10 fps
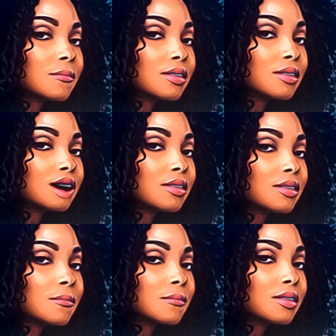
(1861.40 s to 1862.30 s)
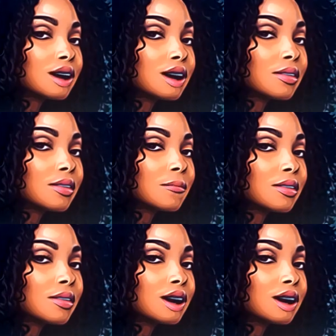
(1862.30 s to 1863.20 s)
child.
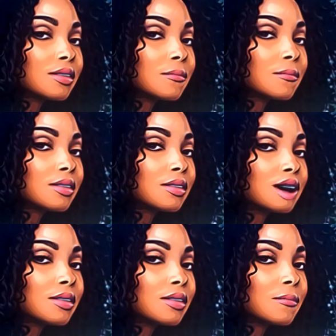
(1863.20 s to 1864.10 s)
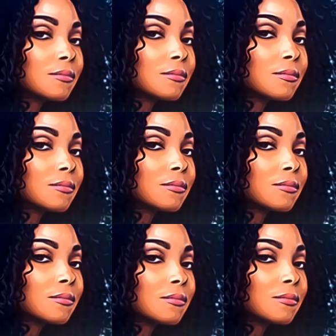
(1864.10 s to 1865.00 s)
Moving forward. He was like,
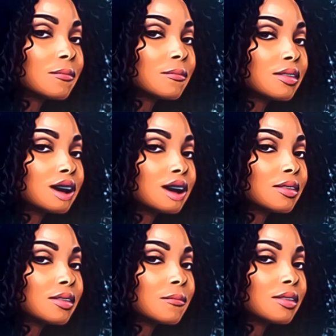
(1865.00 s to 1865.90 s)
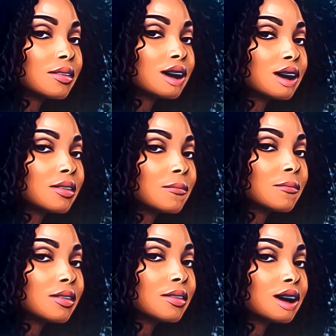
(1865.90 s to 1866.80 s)
Well, you know what? I have a kite with me right
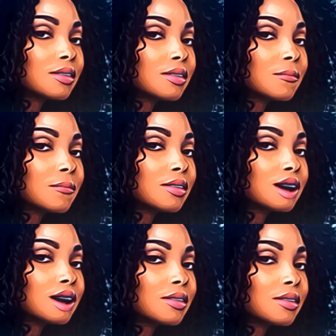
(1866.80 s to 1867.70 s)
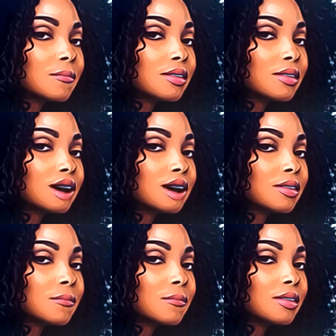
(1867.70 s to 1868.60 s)
now. She said in her little
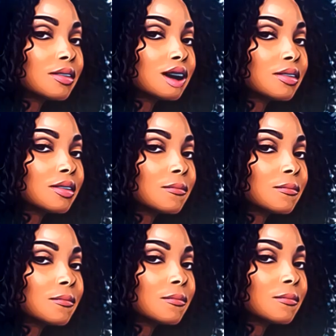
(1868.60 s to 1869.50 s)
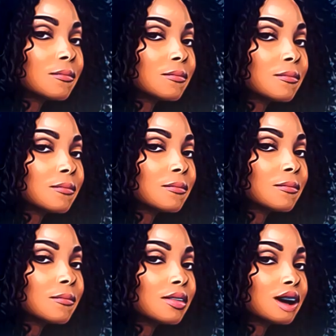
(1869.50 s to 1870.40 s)
interview thing, she's like, I didn't think I'd be
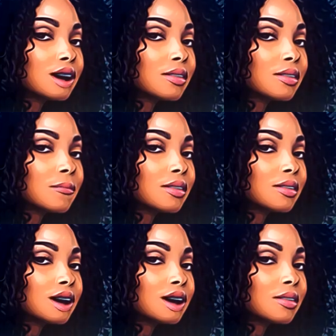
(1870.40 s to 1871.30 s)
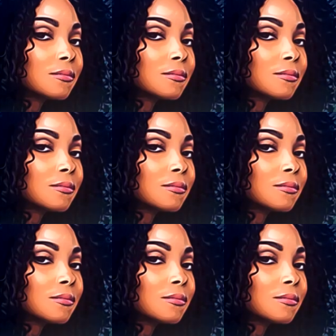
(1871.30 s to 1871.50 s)
flying a kite today.